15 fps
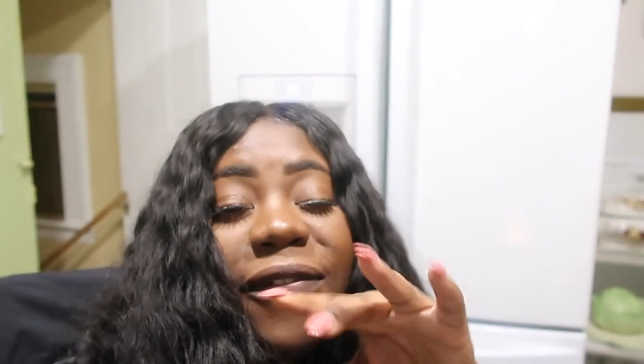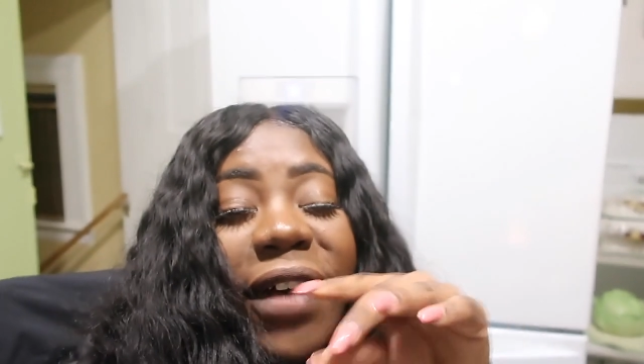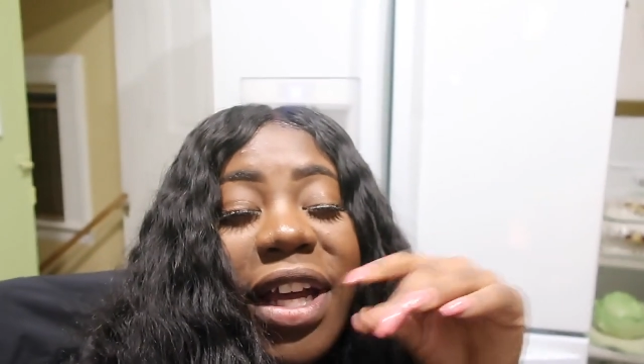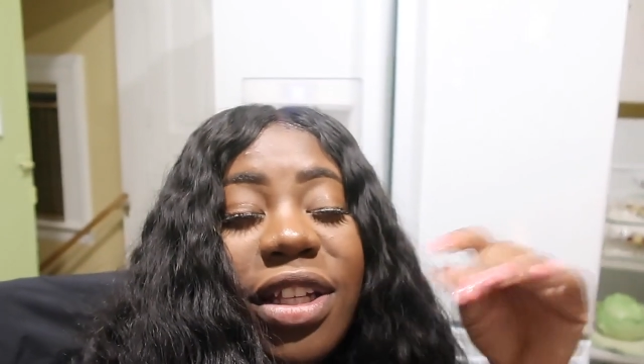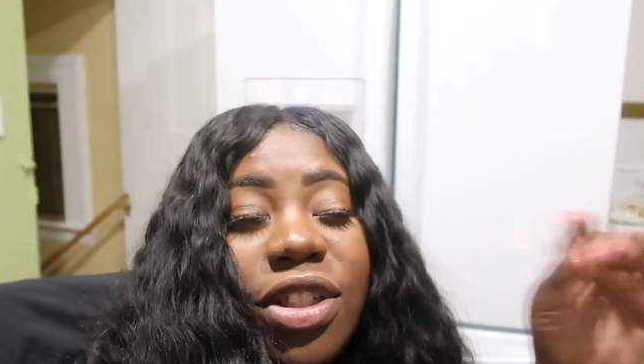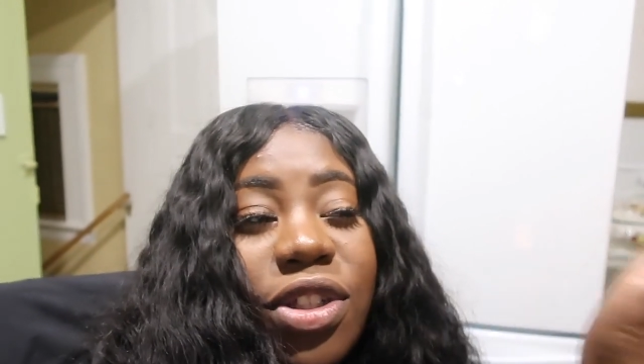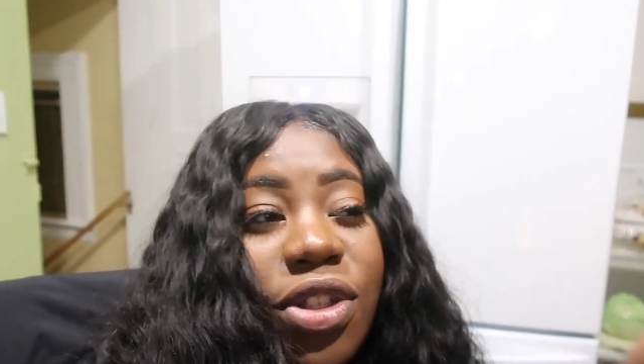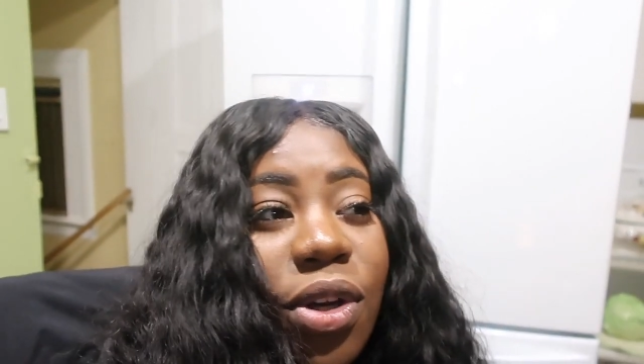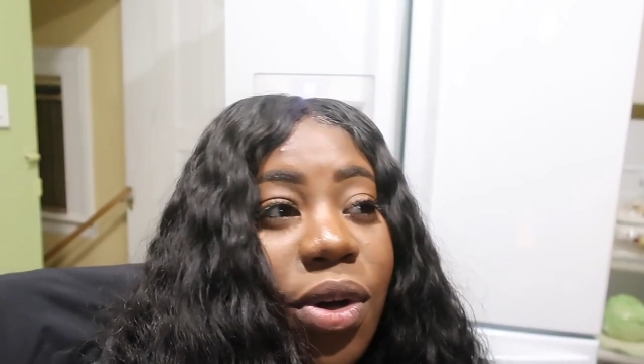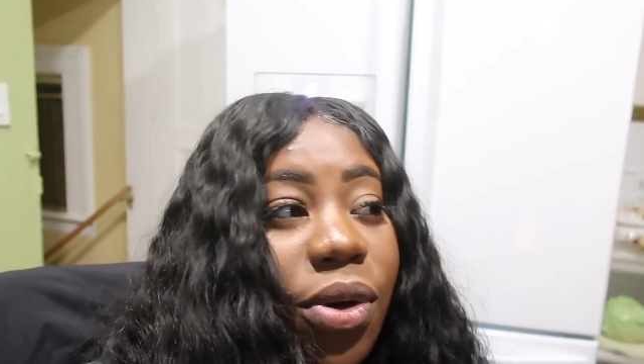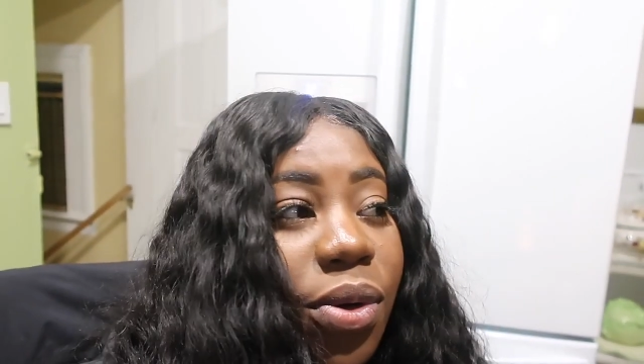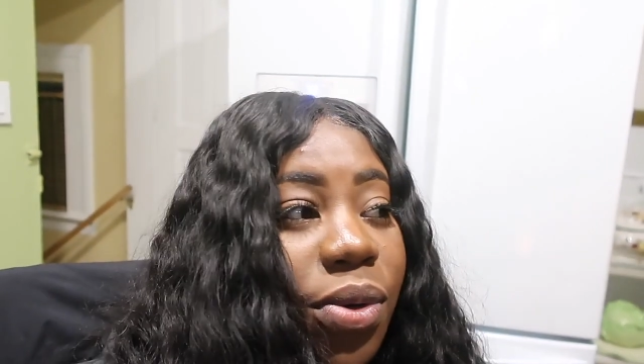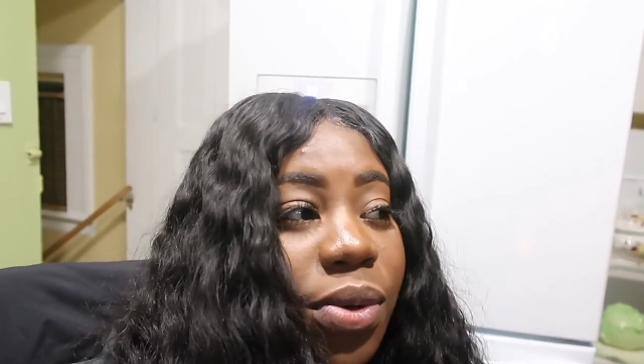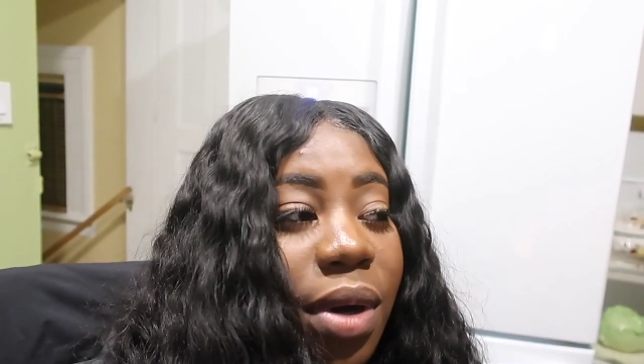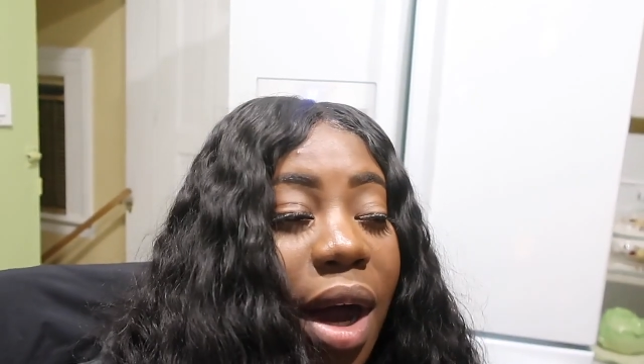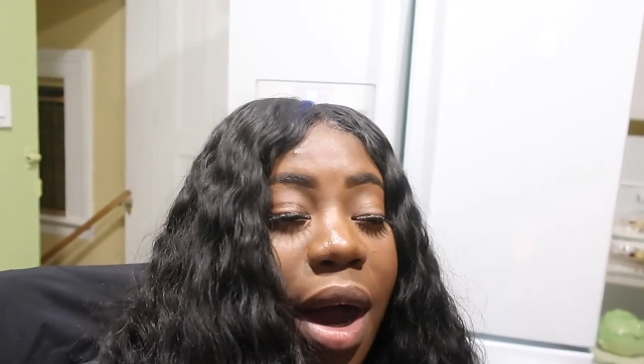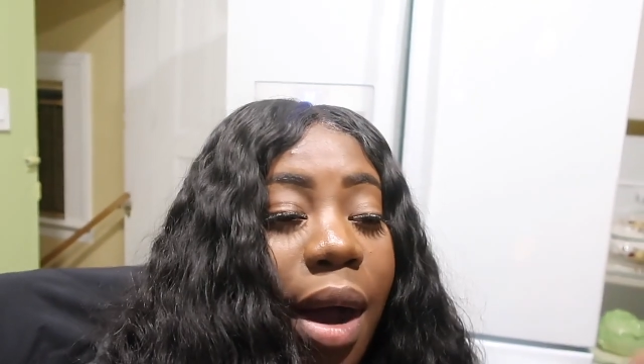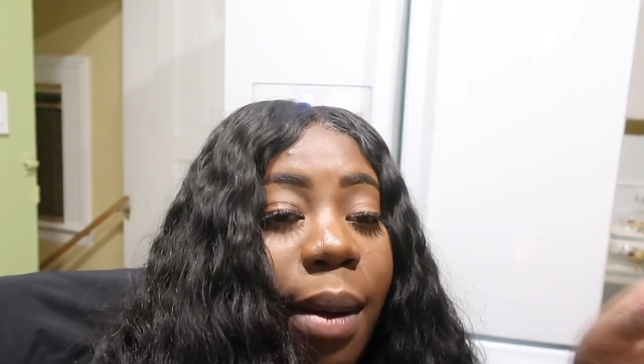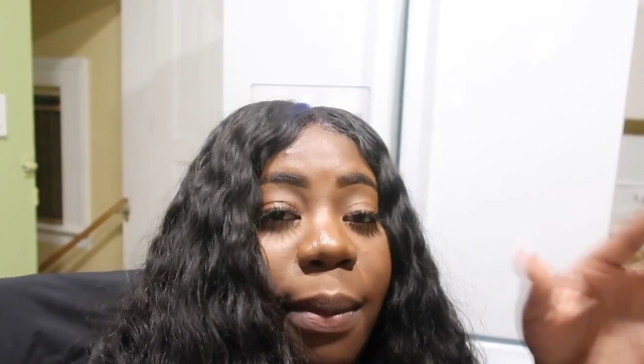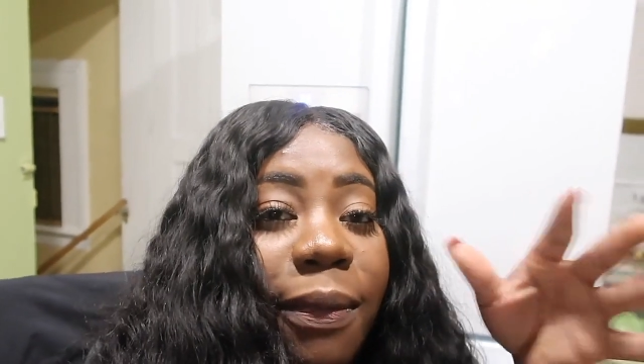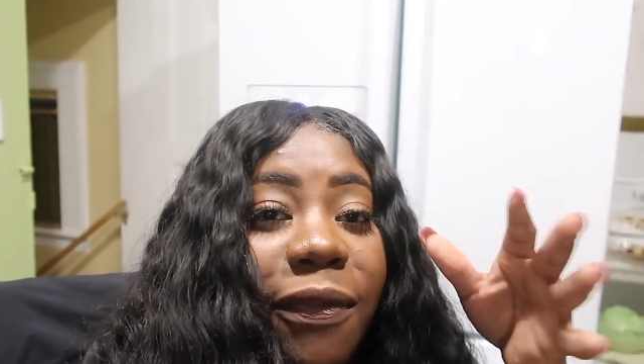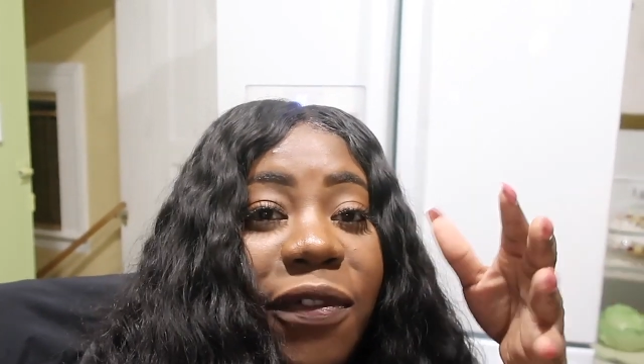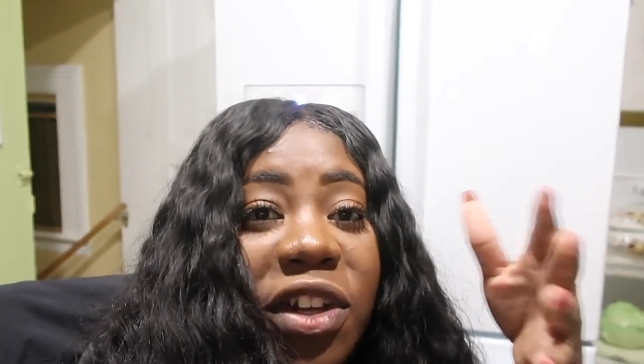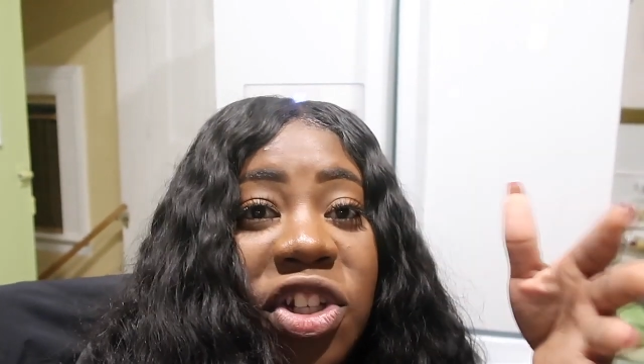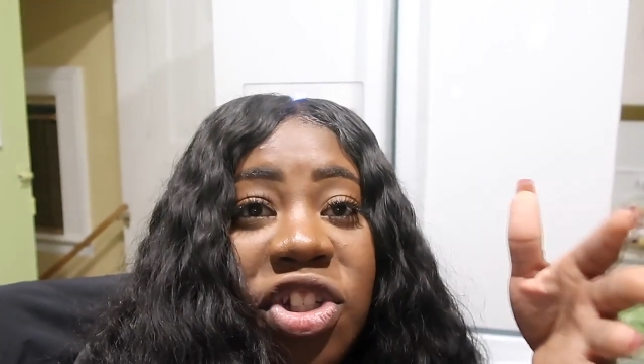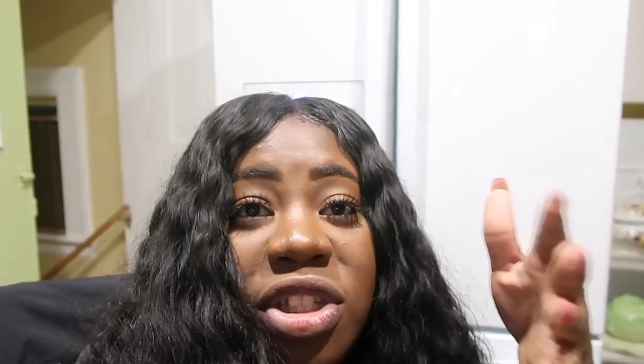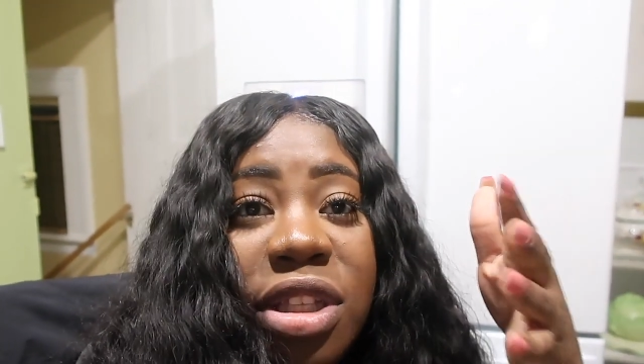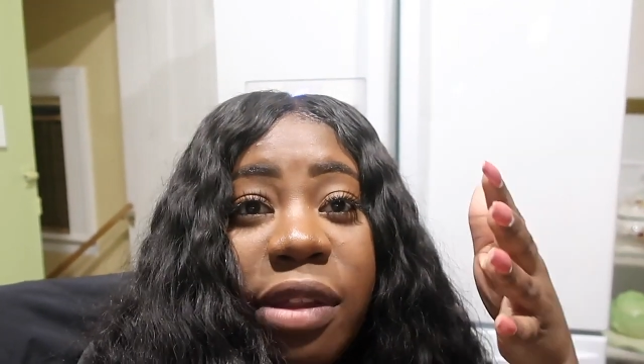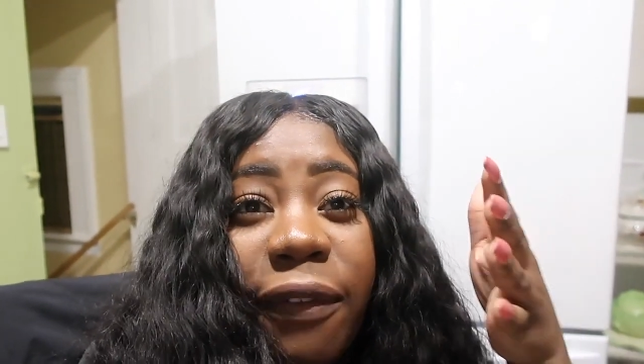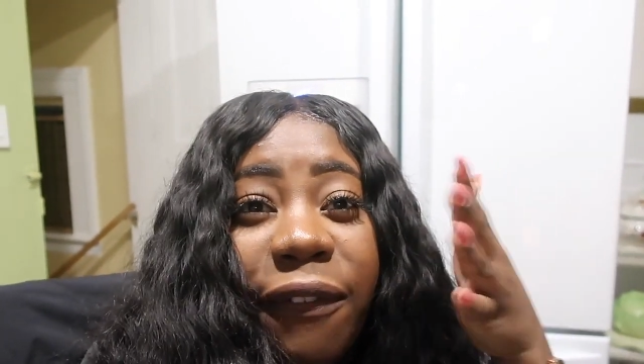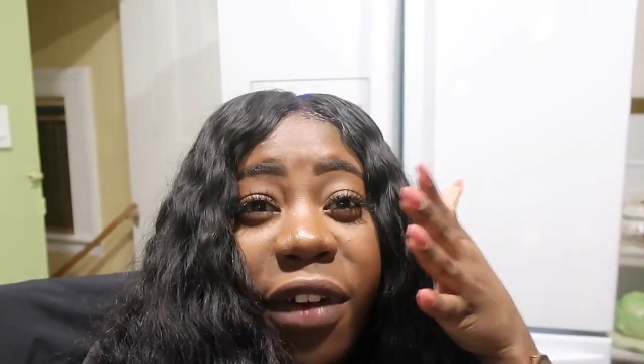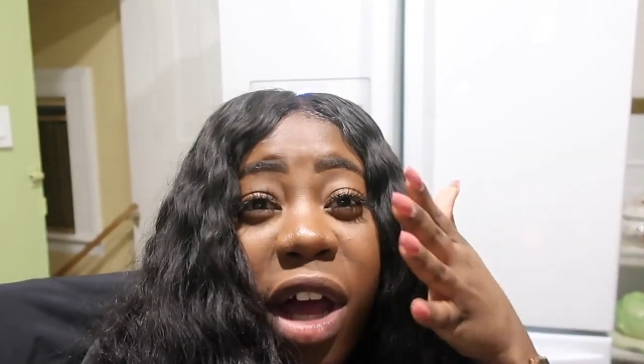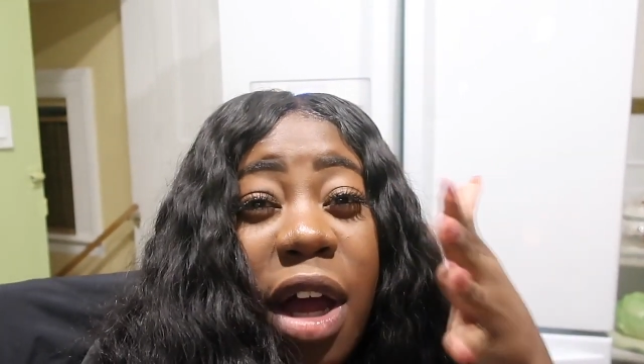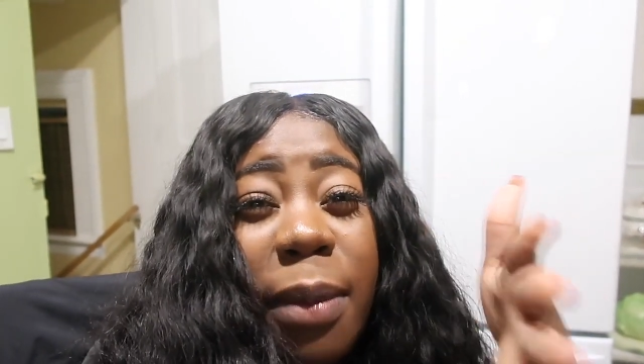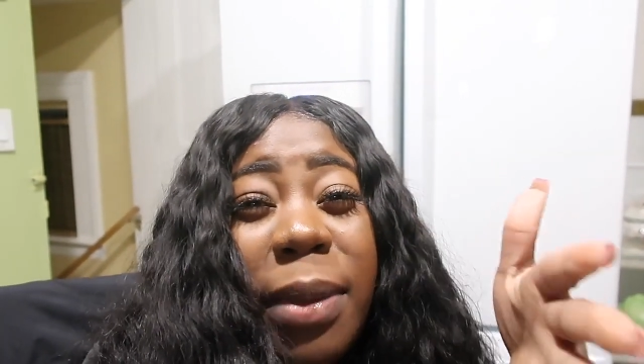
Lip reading: if I don't finish this vlog